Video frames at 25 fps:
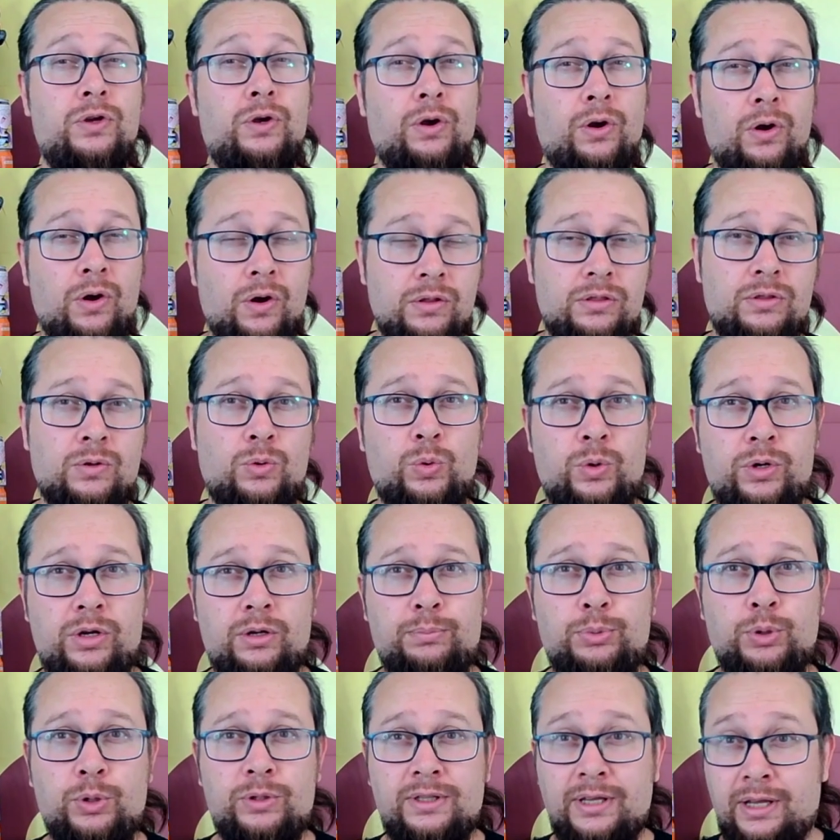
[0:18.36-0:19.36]
heard the
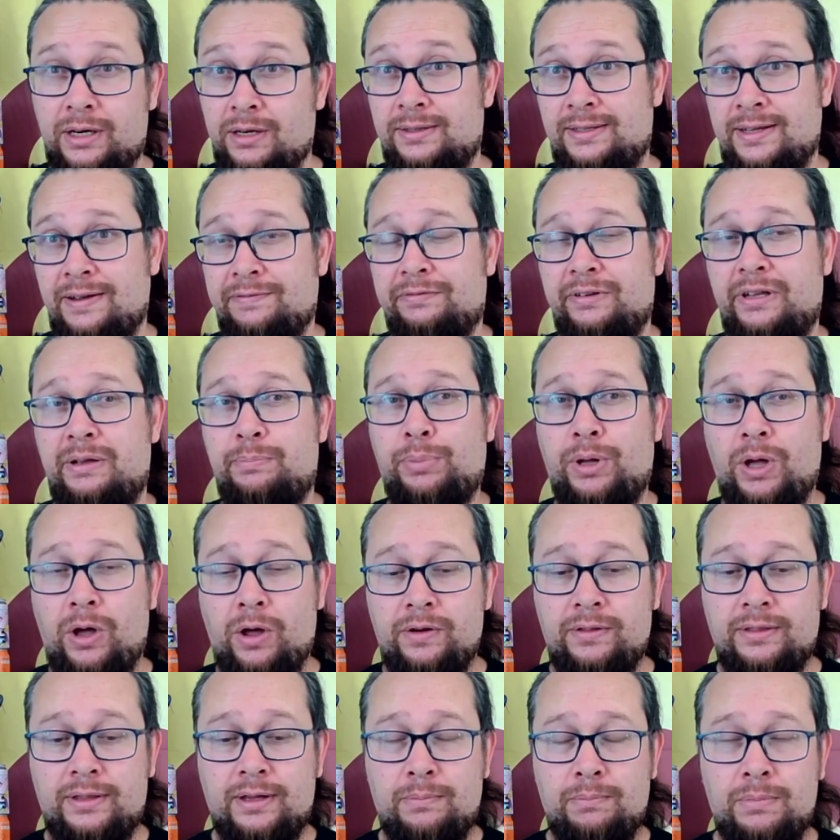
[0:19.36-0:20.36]
audiobook, that are definitely
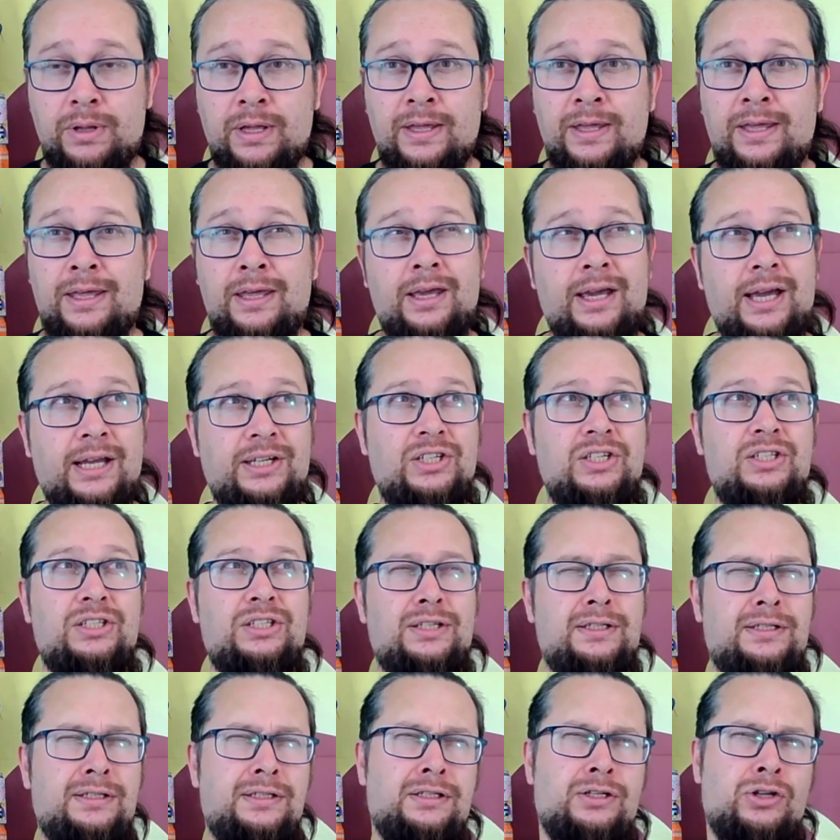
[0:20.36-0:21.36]
part of them. I just
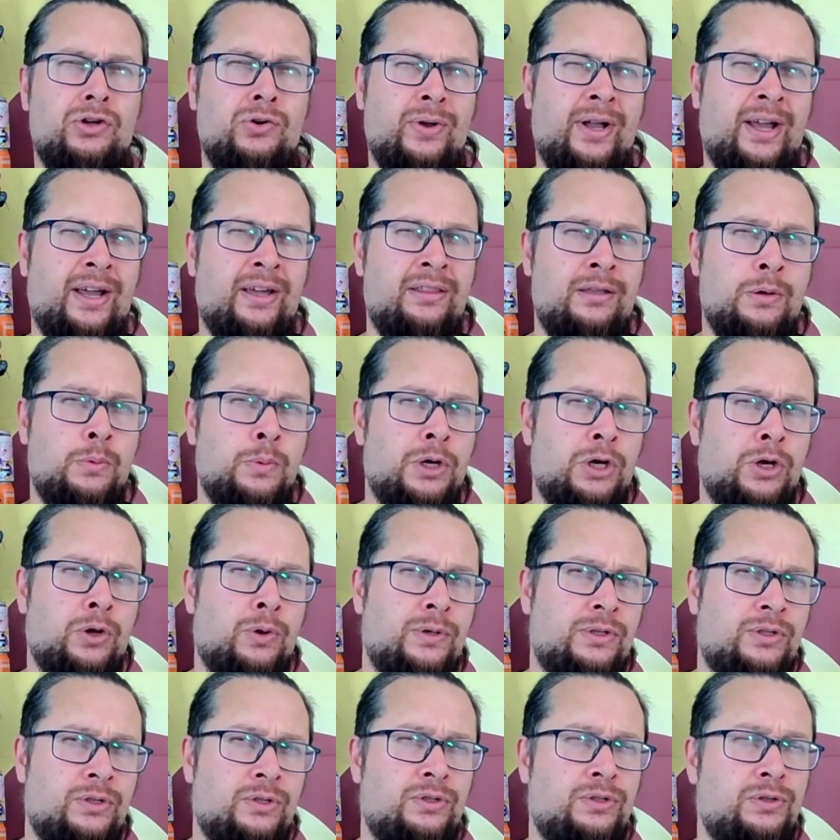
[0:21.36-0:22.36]
didn't know how they were
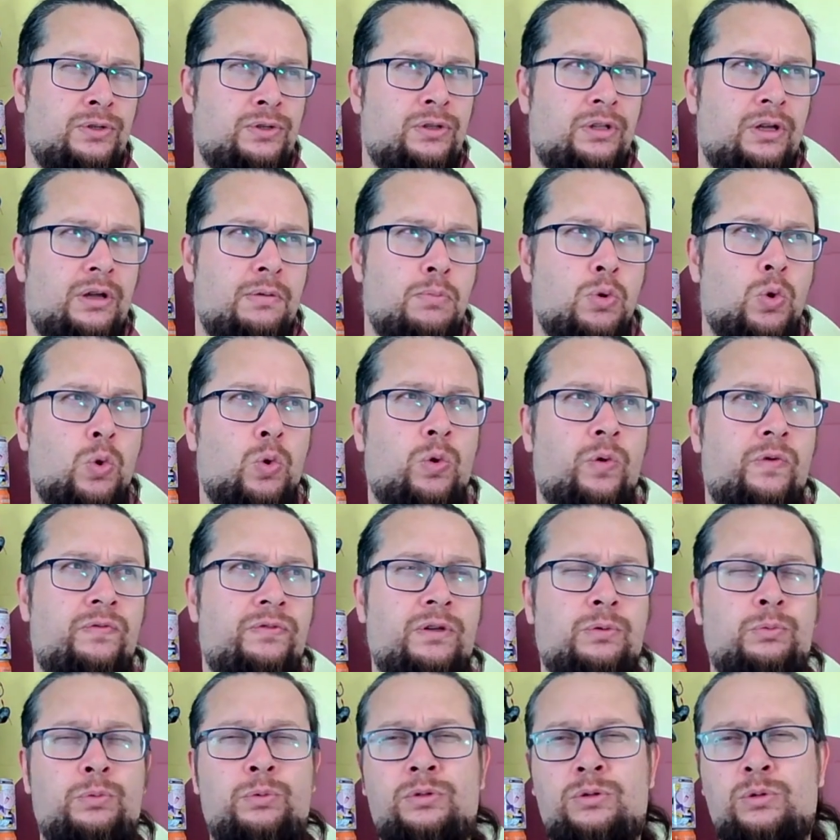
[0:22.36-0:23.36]
going to do them or if
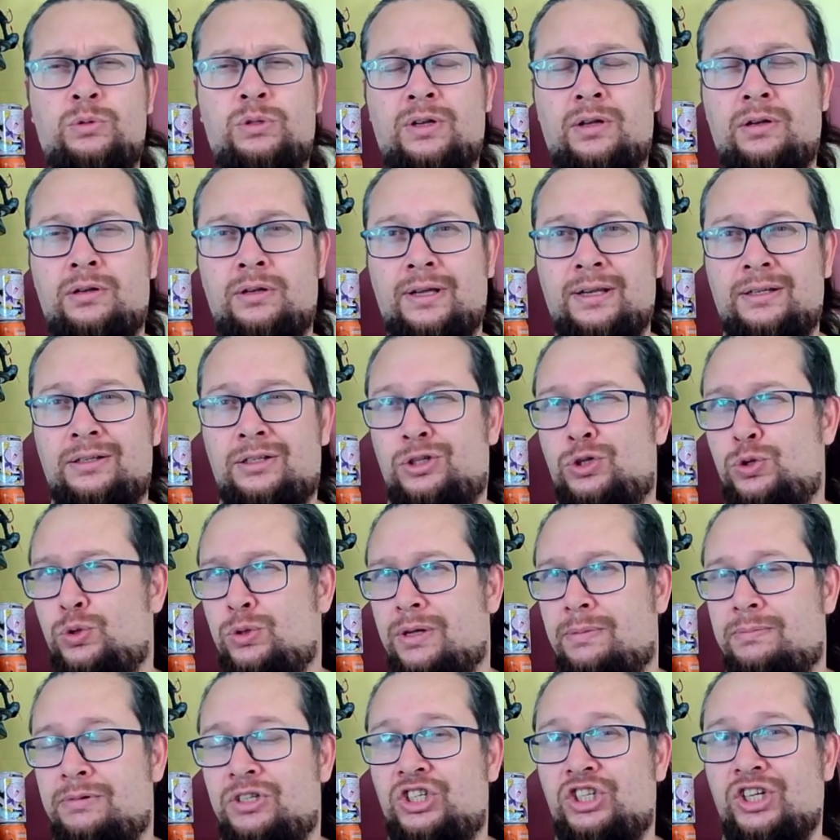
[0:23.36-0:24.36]
they was going to do
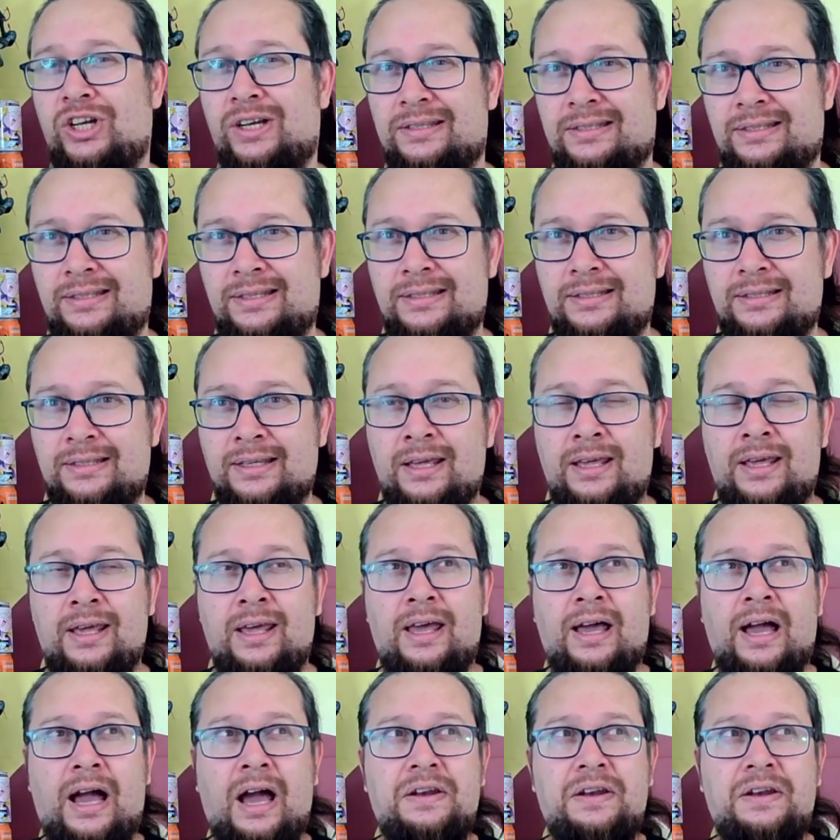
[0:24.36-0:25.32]
them justice. I